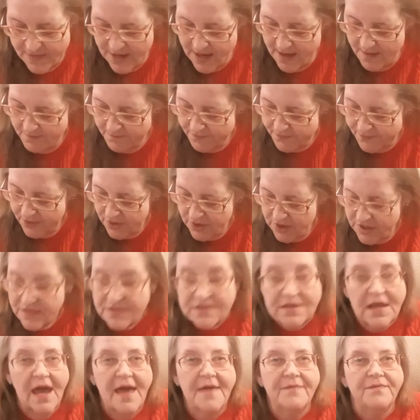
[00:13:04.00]
and put it
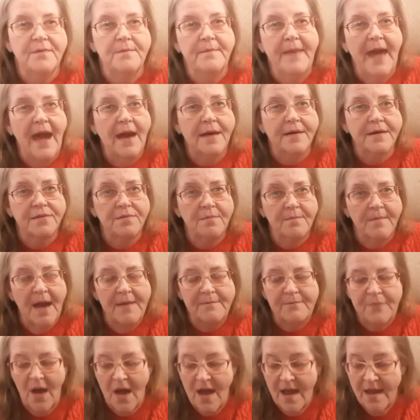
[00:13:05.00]
at the back of my
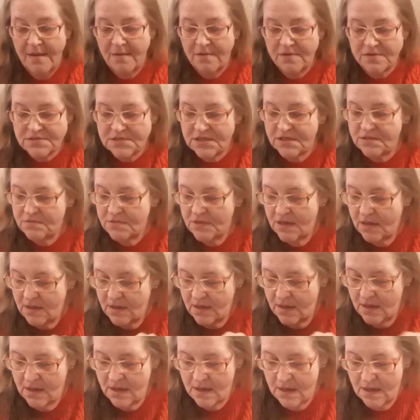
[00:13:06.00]
piles.
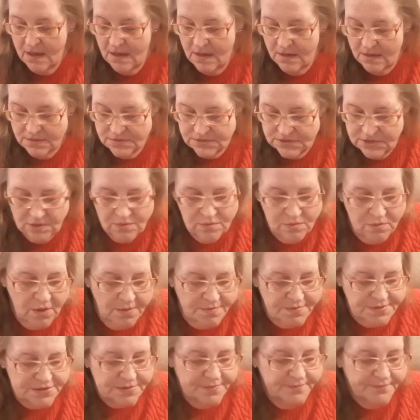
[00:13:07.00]
So,
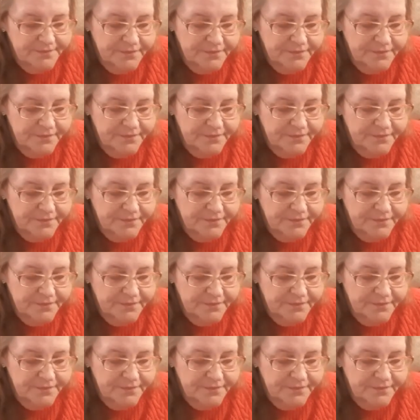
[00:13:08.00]
whoops.